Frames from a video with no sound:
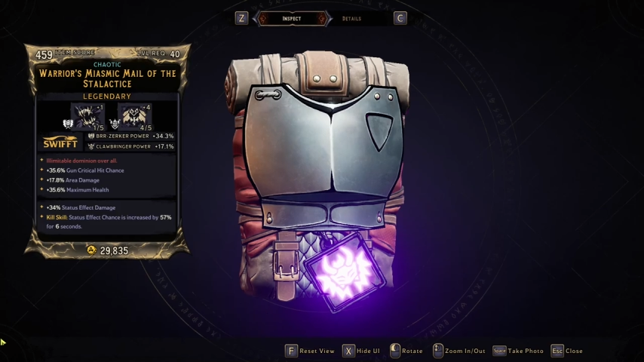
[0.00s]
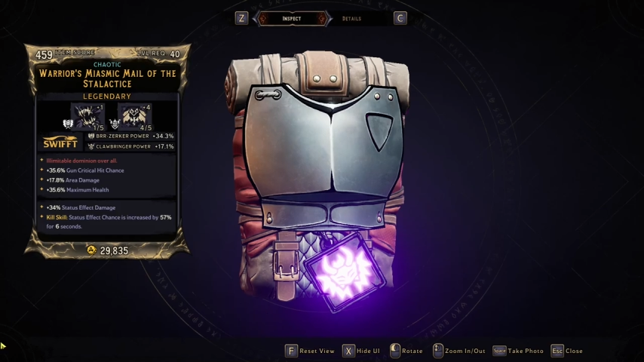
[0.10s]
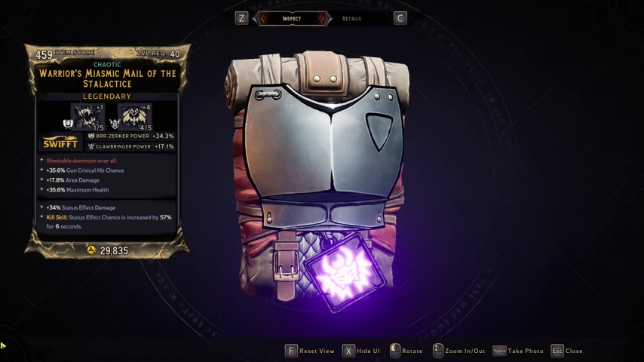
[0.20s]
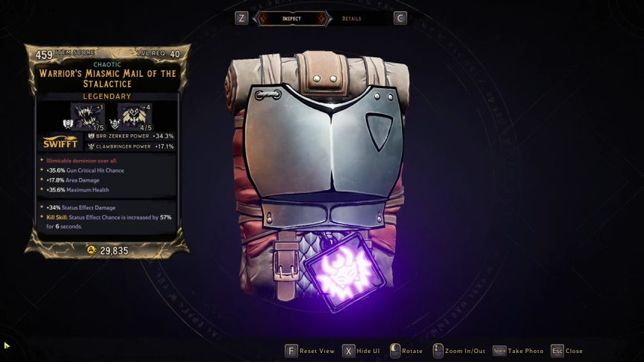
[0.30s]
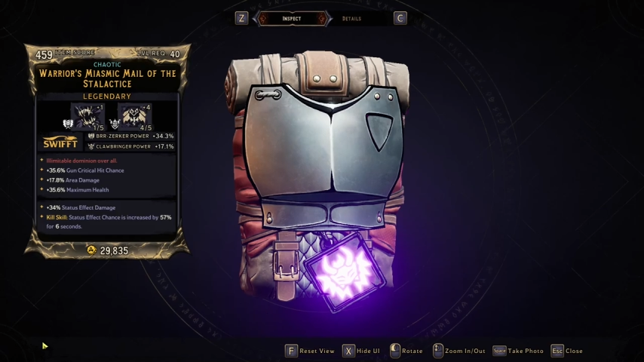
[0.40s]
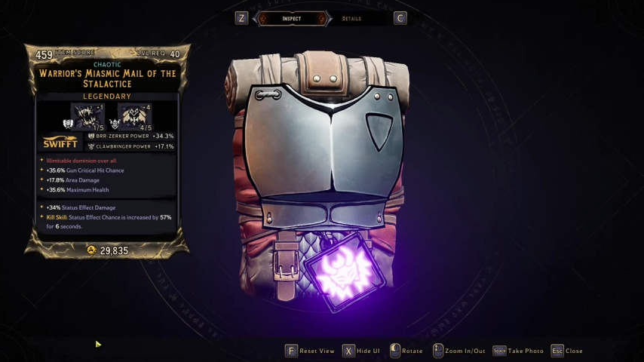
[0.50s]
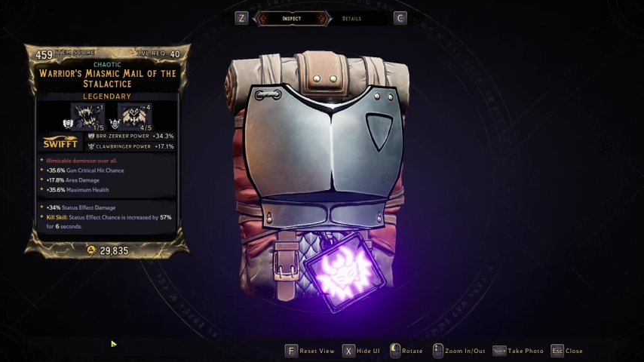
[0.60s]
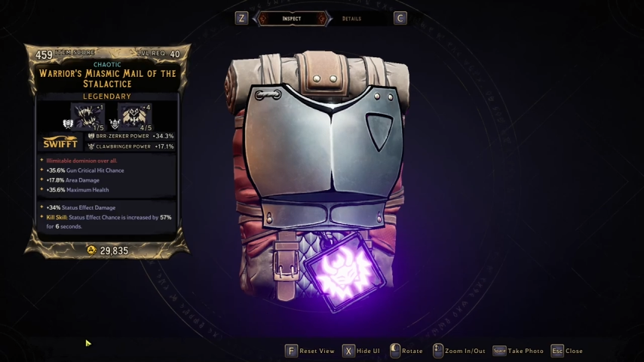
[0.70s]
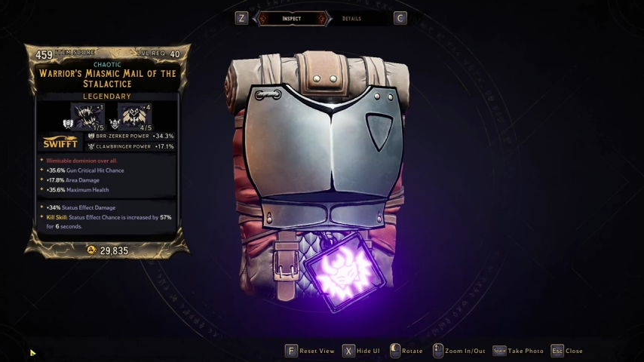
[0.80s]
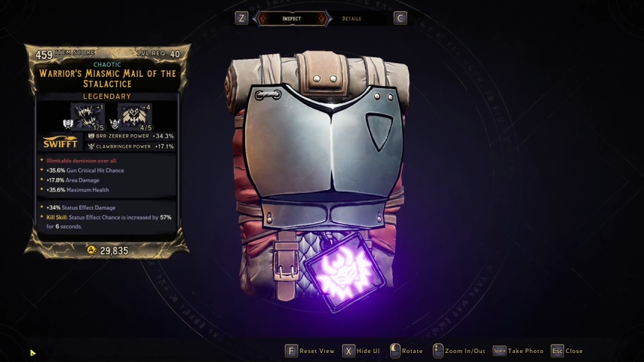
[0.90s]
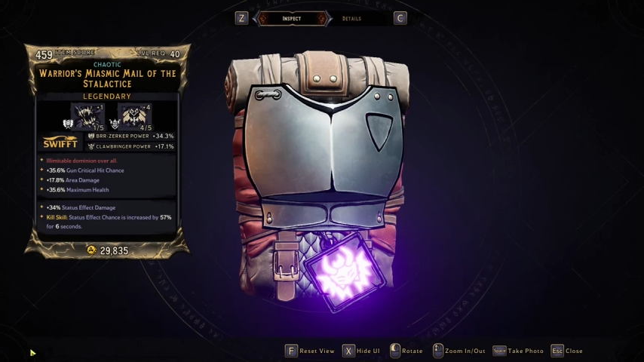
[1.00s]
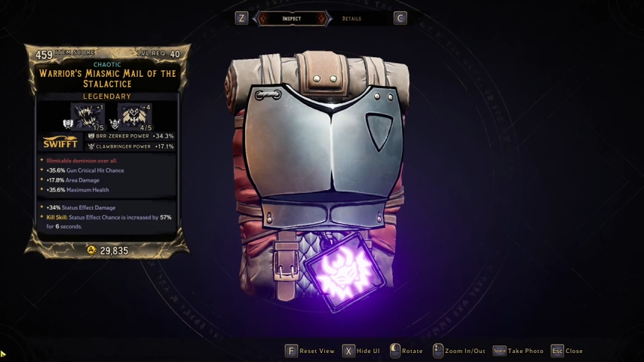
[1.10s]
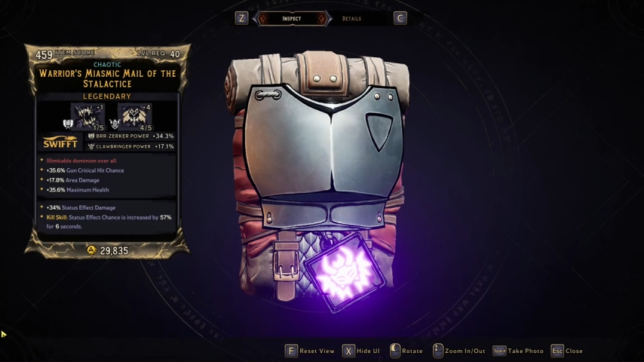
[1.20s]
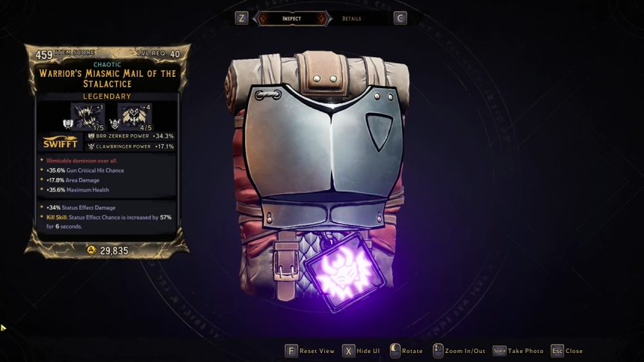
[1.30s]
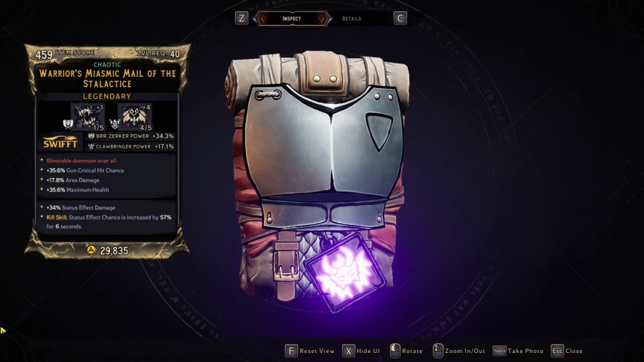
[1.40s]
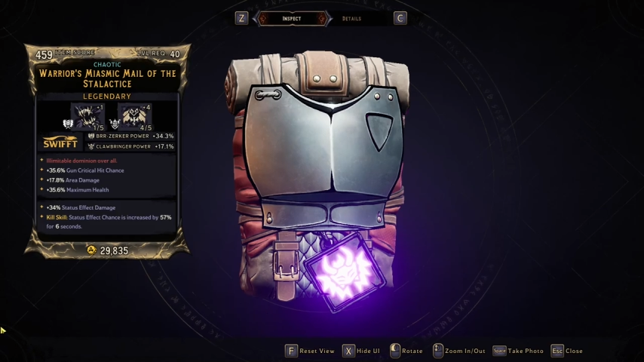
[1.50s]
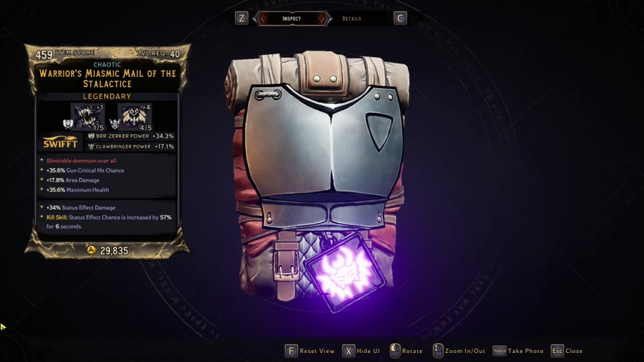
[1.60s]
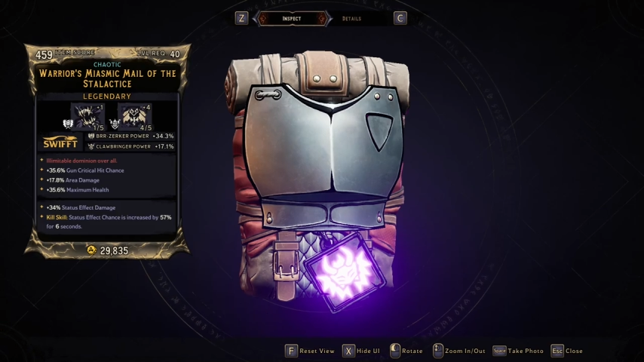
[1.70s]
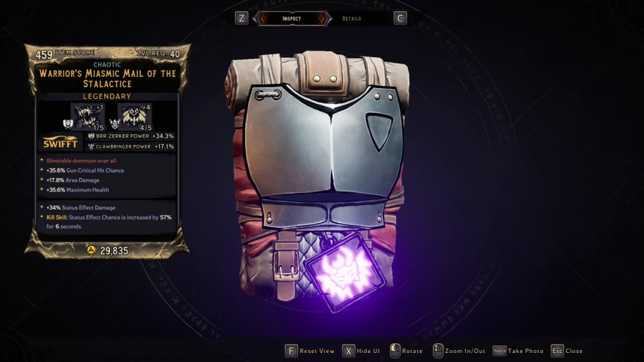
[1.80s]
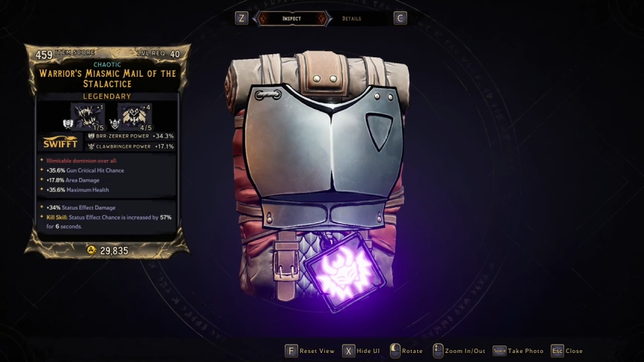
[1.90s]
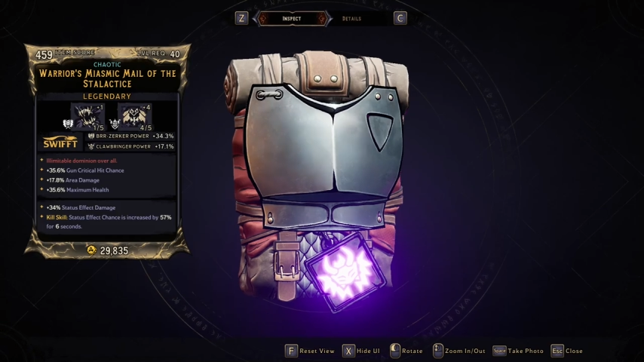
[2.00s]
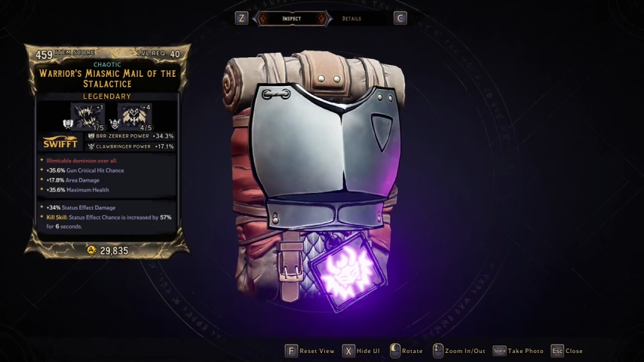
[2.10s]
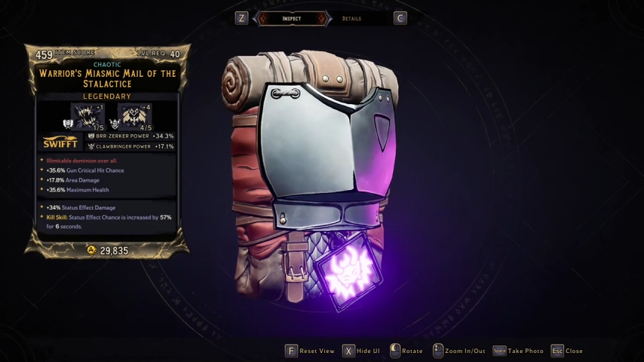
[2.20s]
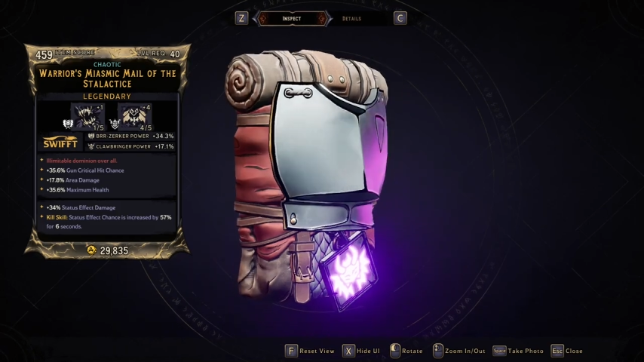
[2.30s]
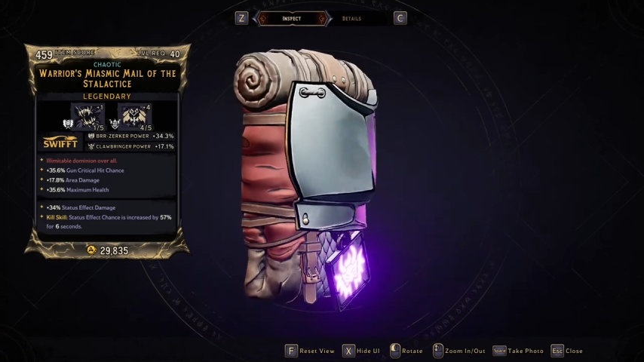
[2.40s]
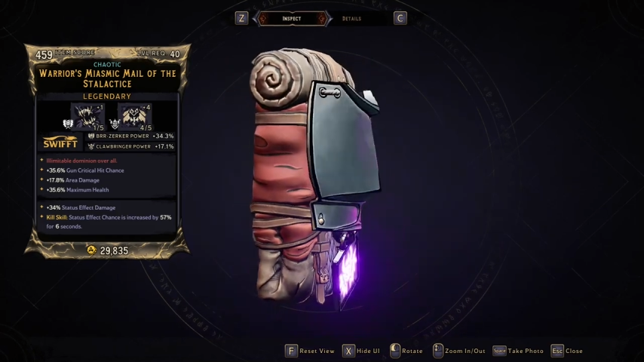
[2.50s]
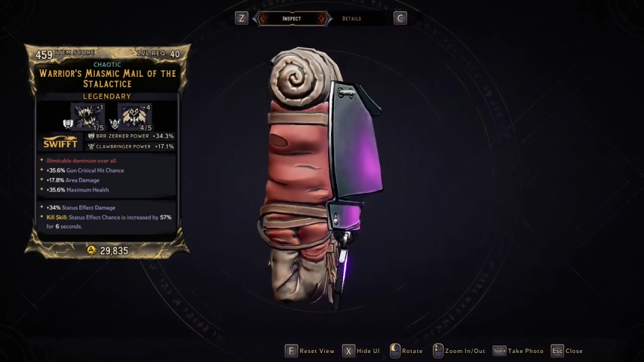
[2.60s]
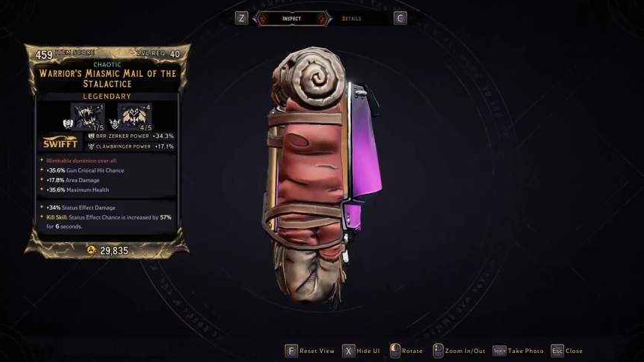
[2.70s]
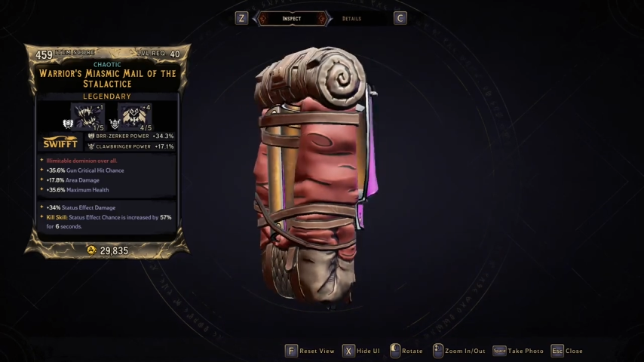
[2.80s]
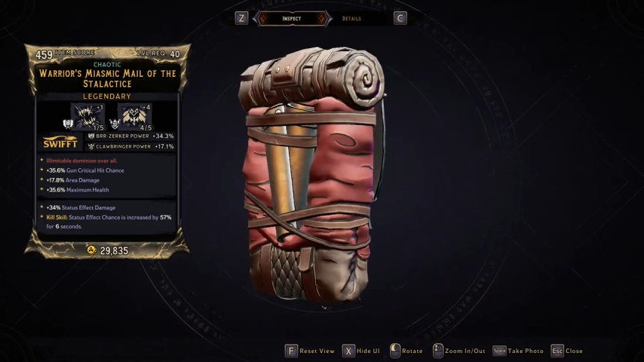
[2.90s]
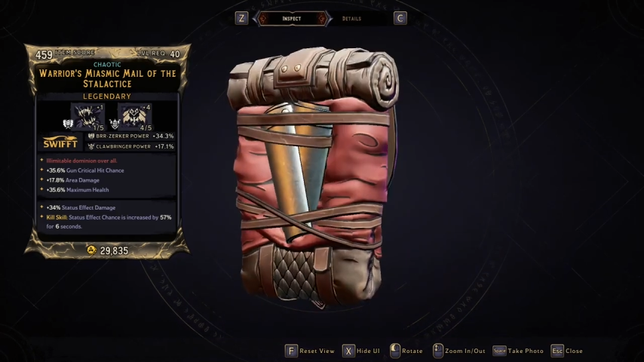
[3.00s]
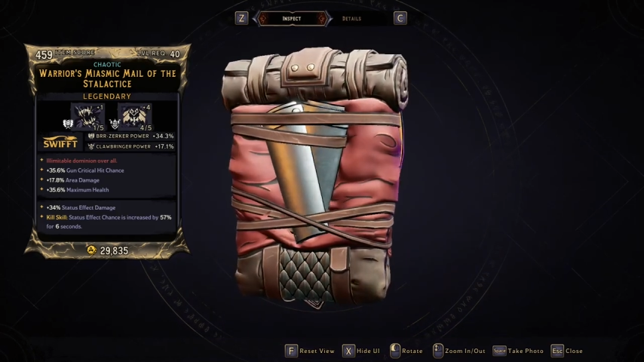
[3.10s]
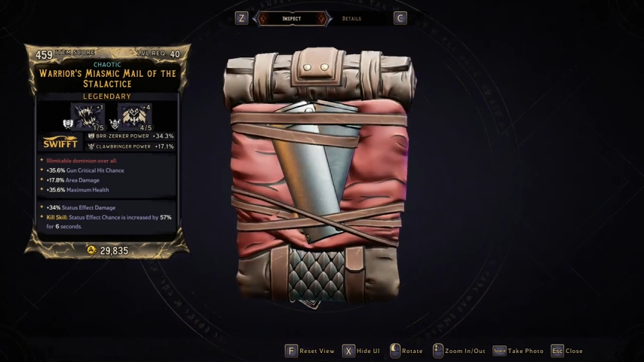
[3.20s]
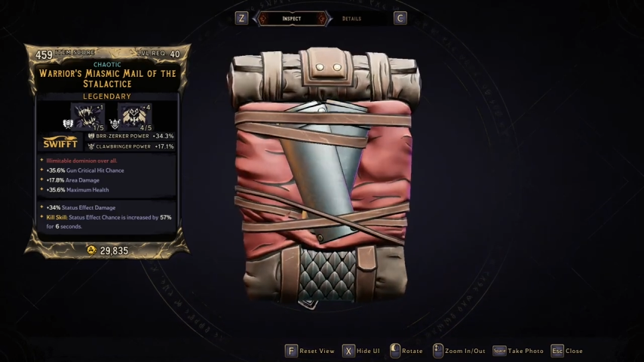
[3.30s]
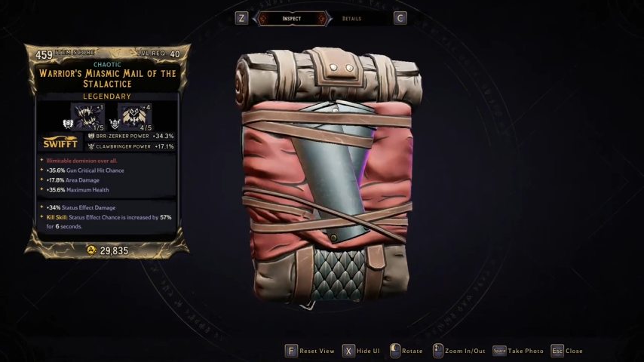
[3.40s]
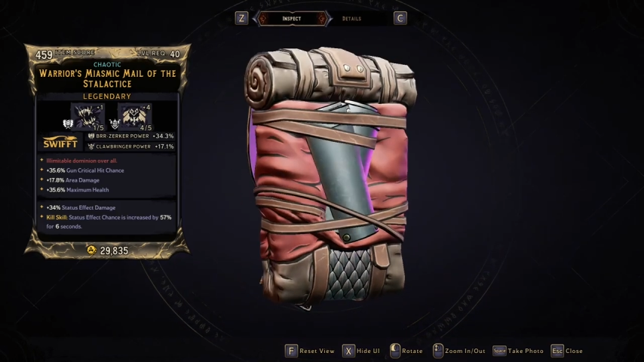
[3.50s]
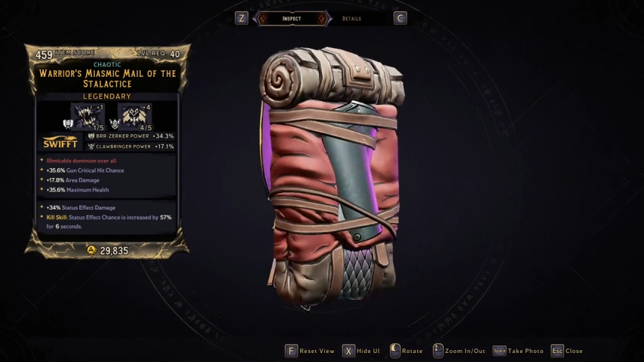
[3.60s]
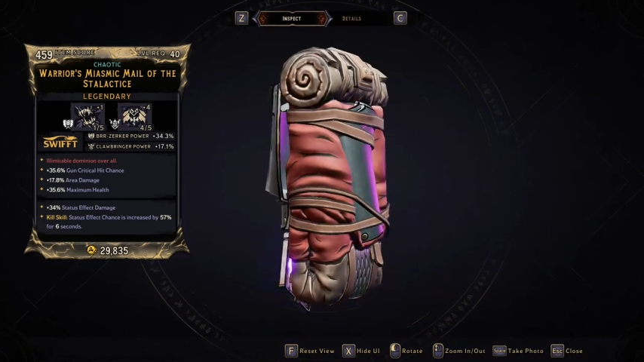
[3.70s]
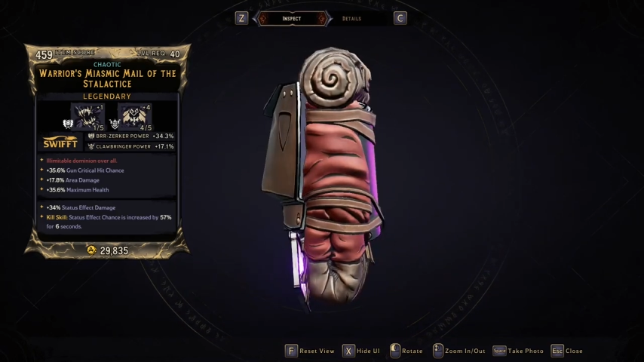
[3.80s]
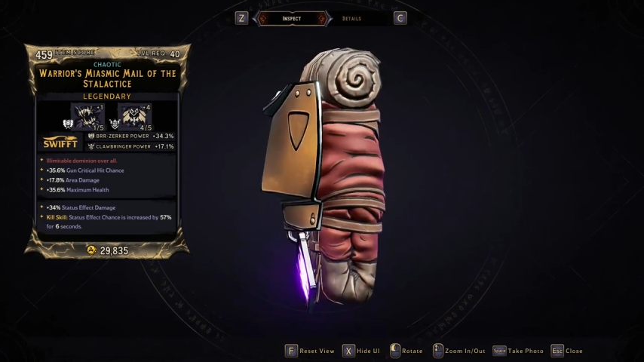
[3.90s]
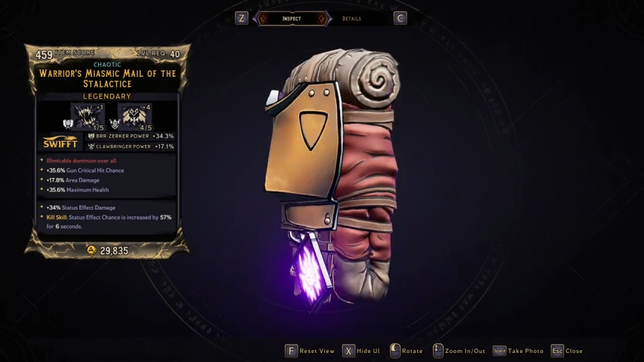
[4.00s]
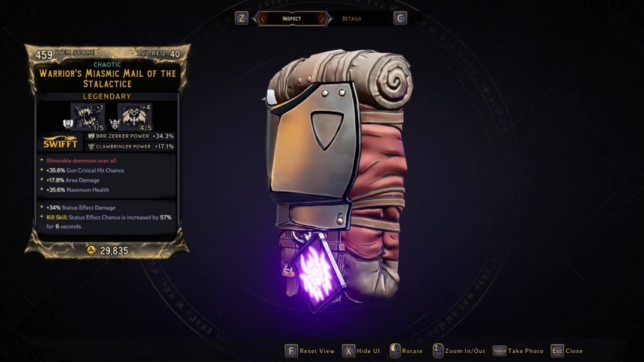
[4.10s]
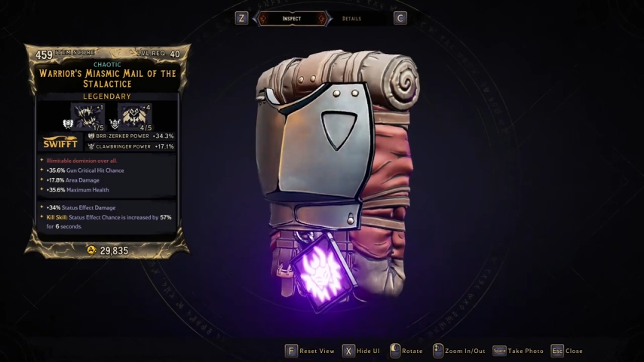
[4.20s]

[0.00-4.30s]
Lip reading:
No face is visible, so there are no lips to read.